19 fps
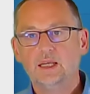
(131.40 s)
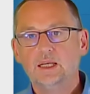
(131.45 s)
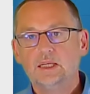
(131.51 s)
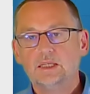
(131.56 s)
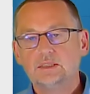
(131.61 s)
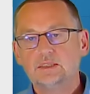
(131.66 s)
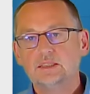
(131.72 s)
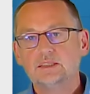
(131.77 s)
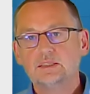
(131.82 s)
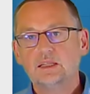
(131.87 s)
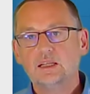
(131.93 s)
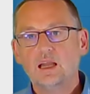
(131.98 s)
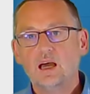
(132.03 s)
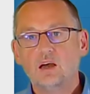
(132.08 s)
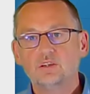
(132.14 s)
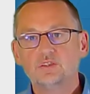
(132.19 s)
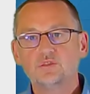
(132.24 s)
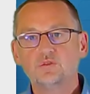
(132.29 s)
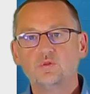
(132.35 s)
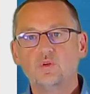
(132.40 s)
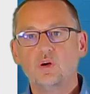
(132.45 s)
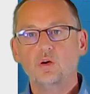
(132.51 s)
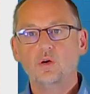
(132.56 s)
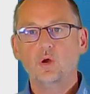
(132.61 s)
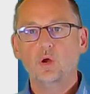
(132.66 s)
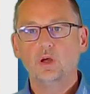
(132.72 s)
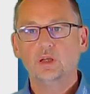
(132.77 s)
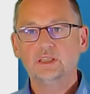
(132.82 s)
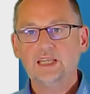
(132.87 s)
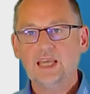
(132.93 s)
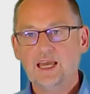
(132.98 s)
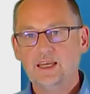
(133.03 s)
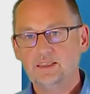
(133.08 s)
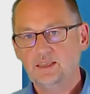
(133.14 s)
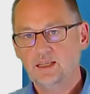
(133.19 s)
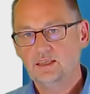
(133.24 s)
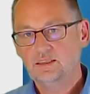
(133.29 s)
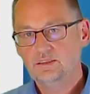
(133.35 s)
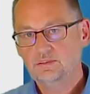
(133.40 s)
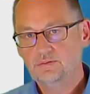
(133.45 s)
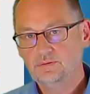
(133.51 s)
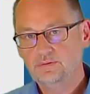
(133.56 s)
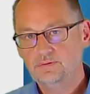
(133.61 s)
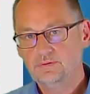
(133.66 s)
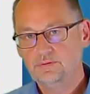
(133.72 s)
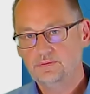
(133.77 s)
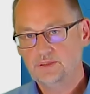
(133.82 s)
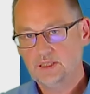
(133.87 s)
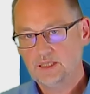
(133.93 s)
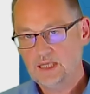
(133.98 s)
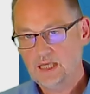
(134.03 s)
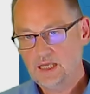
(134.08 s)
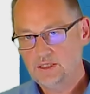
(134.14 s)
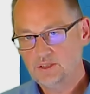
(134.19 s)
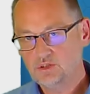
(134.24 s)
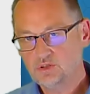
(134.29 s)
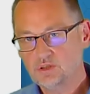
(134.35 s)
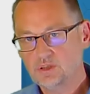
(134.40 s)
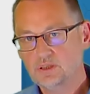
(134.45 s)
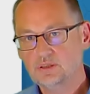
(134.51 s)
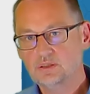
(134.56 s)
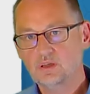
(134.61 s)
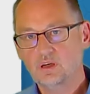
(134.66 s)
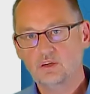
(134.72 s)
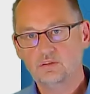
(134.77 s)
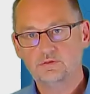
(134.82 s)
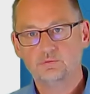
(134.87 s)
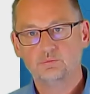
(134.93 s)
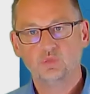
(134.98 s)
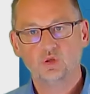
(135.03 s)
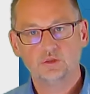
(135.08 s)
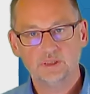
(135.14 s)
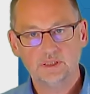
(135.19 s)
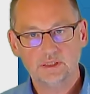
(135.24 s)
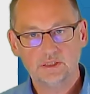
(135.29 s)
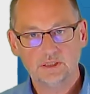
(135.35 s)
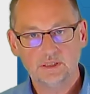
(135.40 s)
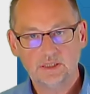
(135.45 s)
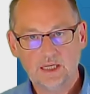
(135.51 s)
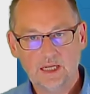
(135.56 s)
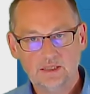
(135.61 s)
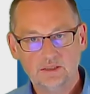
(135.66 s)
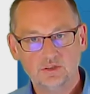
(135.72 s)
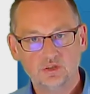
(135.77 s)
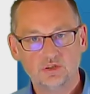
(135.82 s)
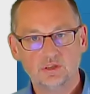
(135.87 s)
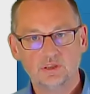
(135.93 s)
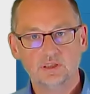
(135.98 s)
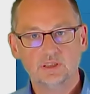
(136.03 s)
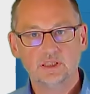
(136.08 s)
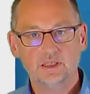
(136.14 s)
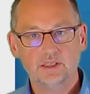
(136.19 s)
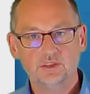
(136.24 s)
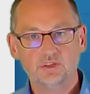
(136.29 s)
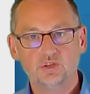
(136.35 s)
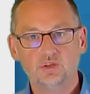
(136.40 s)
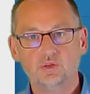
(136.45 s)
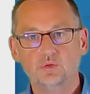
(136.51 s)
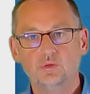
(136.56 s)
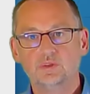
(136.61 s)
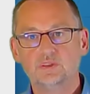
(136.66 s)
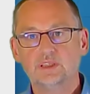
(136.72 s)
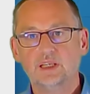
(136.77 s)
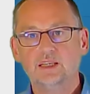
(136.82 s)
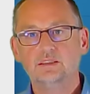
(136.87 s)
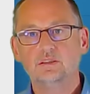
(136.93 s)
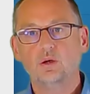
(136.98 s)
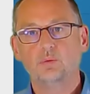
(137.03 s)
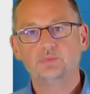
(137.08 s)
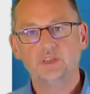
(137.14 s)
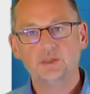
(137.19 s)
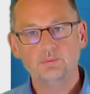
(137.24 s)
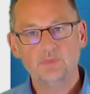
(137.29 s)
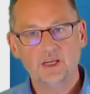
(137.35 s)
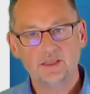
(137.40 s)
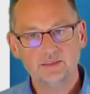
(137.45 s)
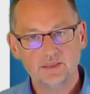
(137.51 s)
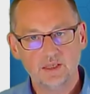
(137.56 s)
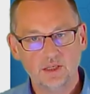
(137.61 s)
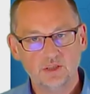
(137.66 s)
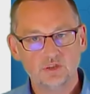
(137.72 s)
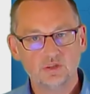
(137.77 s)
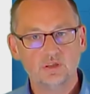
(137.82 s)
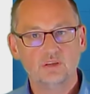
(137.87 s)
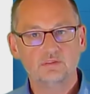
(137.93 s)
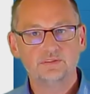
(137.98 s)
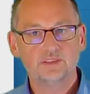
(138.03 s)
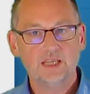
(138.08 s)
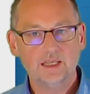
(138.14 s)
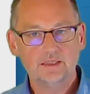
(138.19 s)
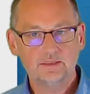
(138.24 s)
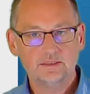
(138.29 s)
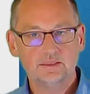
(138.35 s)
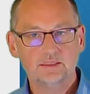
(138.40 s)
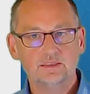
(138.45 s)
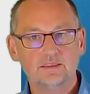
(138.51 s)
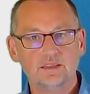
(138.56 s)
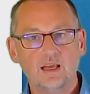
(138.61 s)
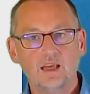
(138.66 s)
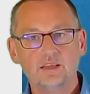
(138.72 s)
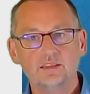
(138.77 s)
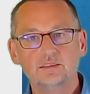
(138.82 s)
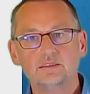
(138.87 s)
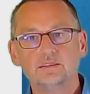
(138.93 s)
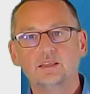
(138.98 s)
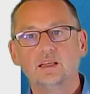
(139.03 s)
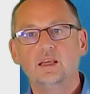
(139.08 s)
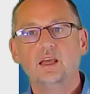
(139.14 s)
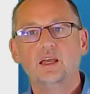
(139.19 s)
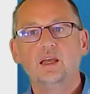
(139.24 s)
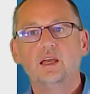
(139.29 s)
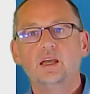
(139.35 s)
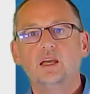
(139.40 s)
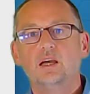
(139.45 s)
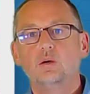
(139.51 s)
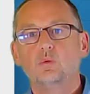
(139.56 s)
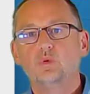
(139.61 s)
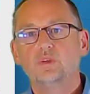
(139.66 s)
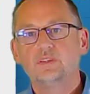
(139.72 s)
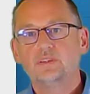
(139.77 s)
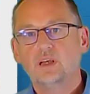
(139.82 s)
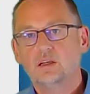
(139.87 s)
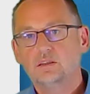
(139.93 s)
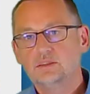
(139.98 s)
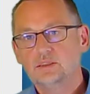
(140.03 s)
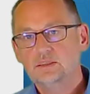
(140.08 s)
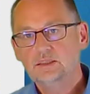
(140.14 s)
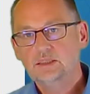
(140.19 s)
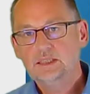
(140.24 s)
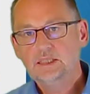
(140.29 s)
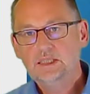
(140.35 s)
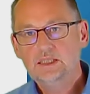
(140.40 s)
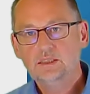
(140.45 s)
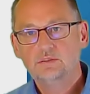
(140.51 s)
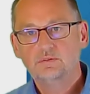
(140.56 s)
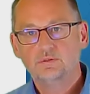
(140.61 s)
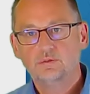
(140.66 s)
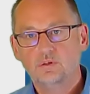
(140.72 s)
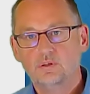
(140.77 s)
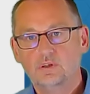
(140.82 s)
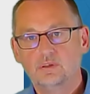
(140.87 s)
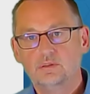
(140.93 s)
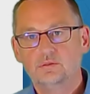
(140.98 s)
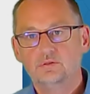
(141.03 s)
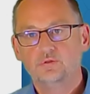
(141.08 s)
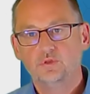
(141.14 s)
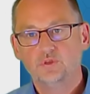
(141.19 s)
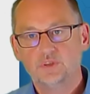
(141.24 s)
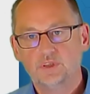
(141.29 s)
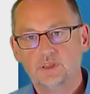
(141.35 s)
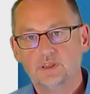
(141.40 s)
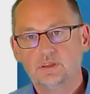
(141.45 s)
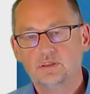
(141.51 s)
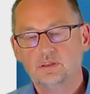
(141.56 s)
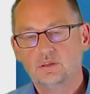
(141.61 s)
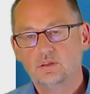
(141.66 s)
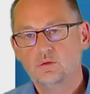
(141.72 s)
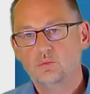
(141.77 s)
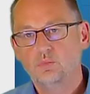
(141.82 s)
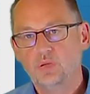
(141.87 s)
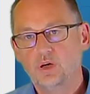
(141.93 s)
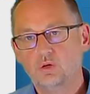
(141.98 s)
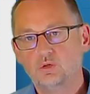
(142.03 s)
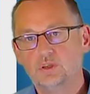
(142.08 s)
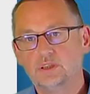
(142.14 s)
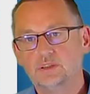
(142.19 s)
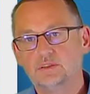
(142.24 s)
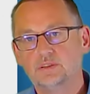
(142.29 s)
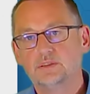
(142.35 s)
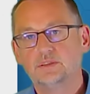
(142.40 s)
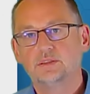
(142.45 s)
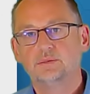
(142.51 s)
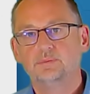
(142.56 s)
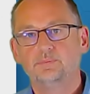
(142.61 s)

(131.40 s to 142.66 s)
This allows for early identification of potential issues and optimization of test designs without the need for physical components.